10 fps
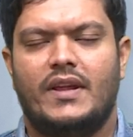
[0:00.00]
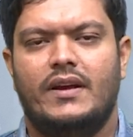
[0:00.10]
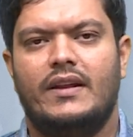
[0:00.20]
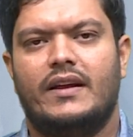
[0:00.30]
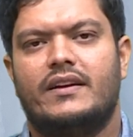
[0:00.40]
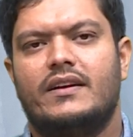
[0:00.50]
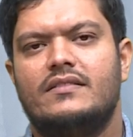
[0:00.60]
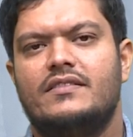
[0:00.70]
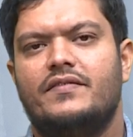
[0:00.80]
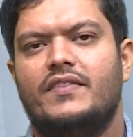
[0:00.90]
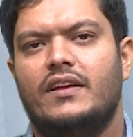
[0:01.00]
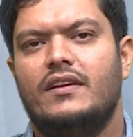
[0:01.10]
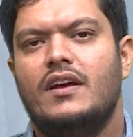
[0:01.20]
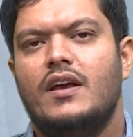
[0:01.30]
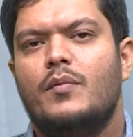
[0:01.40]
Electrical safety,
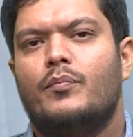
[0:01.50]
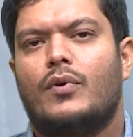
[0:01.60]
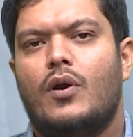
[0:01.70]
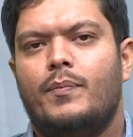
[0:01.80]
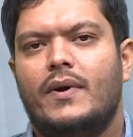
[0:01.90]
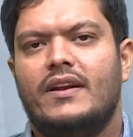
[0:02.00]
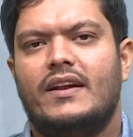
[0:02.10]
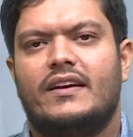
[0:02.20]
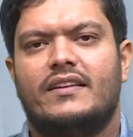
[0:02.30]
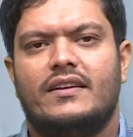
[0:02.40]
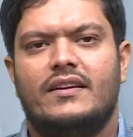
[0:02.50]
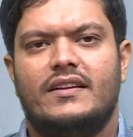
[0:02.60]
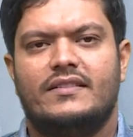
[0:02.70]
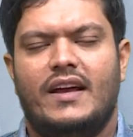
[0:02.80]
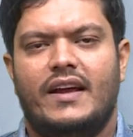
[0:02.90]
proper electrical
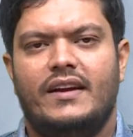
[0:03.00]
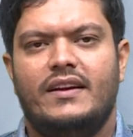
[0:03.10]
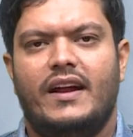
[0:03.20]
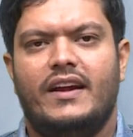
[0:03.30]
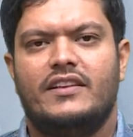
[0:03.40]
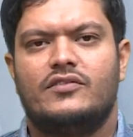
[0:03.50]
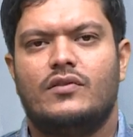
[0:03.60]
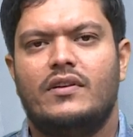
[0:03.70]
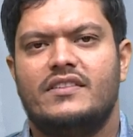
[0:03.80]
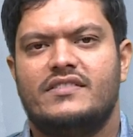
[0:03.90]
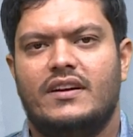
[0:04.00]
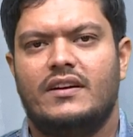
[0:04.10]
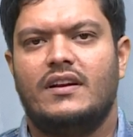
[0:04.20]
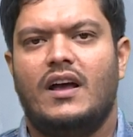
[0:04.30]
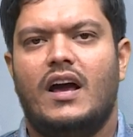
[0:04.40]
design and installation
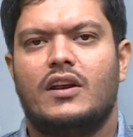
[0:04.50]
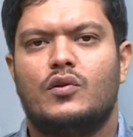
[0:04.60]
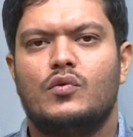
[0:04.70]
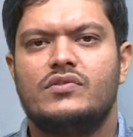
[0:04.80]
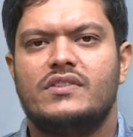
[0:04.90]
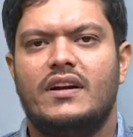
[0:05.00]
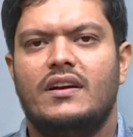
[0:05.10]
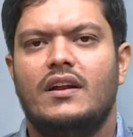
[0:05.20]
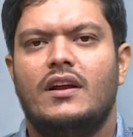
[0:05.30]
are crucial